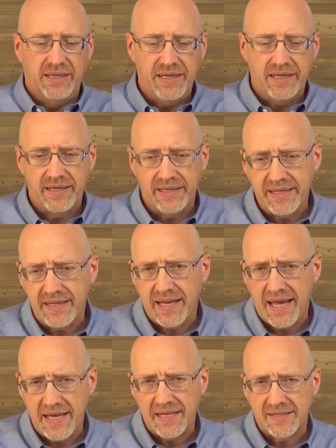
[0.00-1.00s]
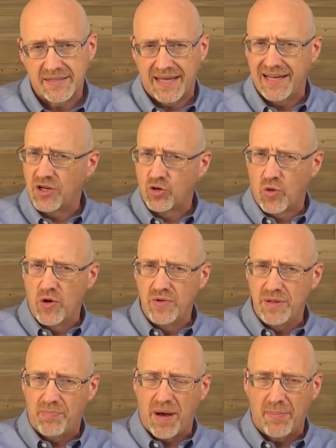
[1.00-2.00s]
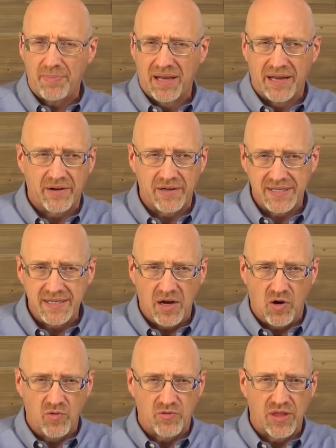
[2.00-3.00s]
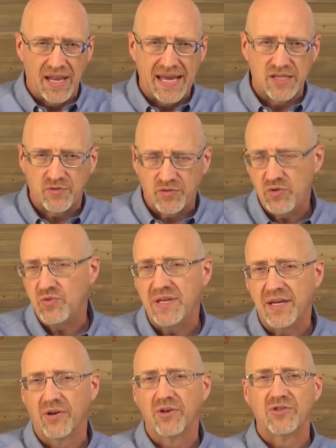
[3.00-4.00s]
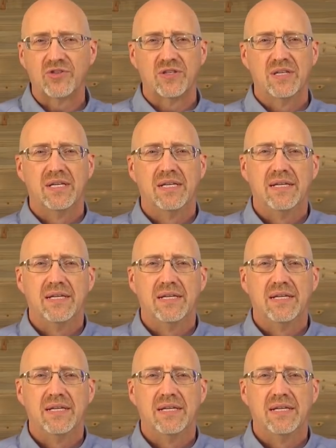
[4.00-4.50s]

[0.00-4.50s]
Uh, it has kind of grown in popularity over the last few years,